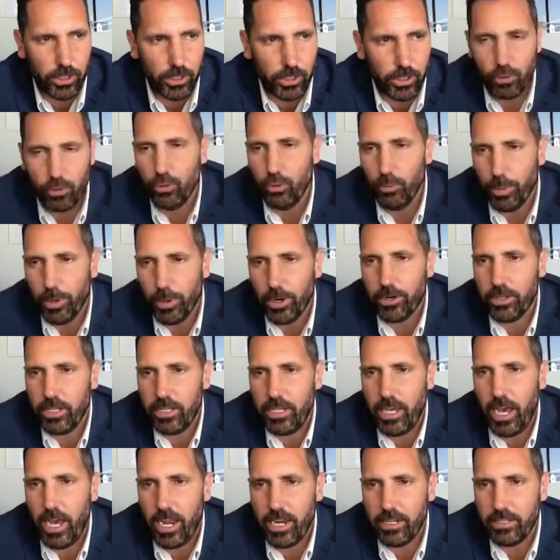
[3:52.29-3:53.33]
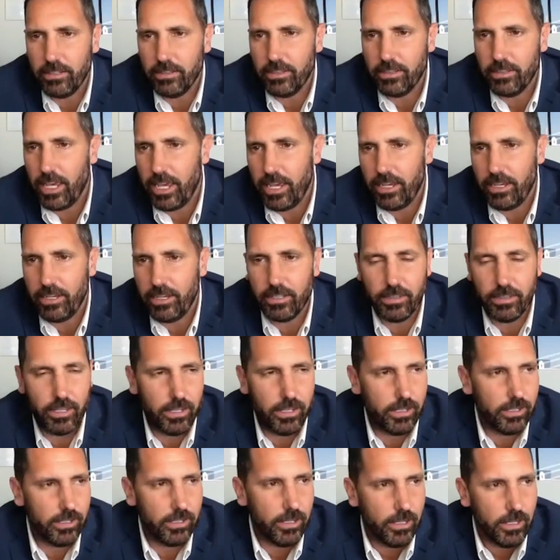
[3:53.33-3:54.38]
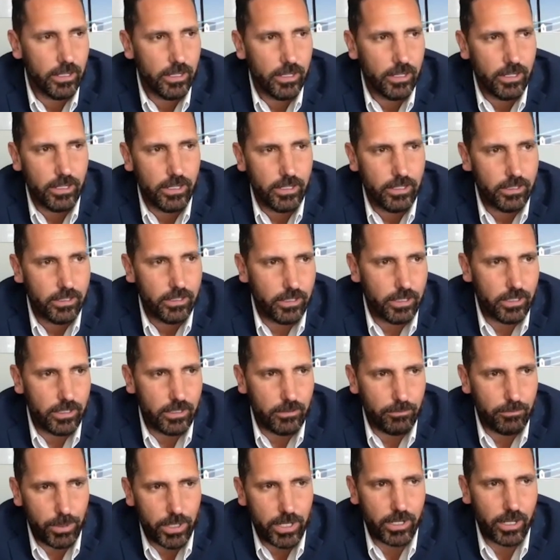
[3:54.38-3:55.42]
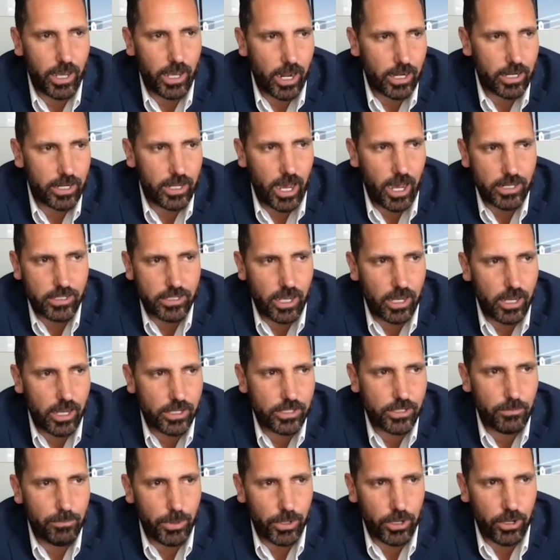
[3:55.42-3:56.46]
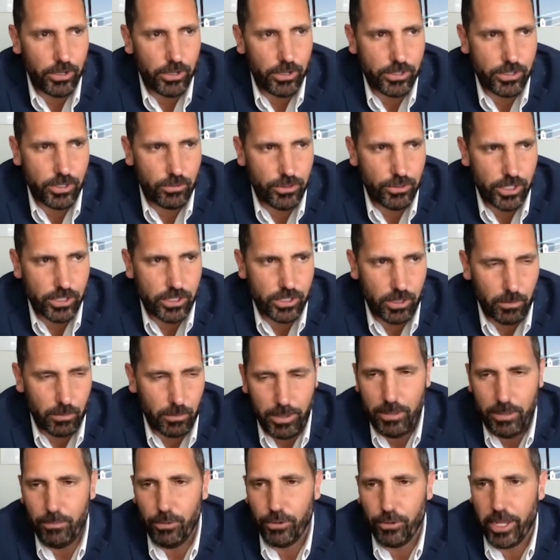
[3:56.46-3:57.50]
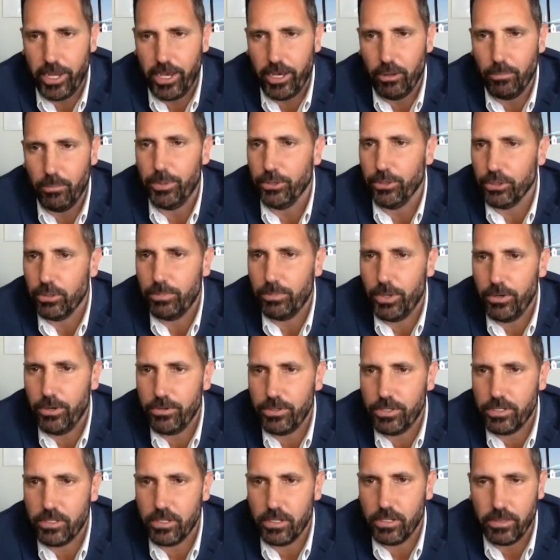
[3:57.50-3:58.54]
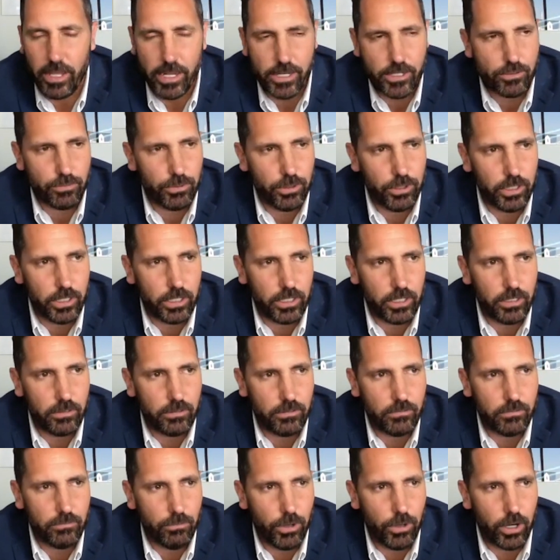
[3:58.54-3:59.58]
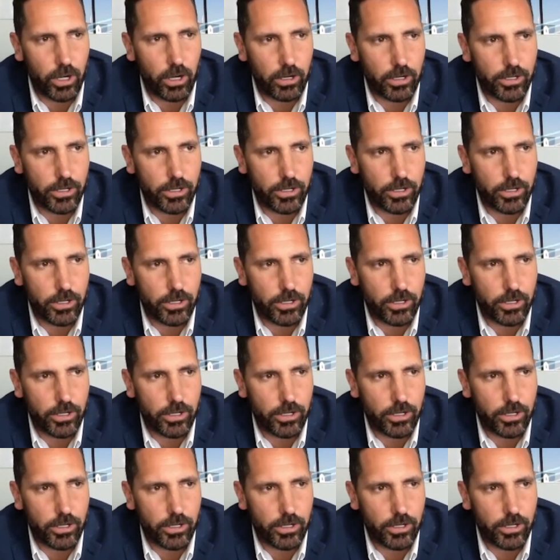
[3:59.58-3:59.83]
cool part of the yachting thing and the being on a yacht's awesome, but also just the people that help build the boats. And that's really what our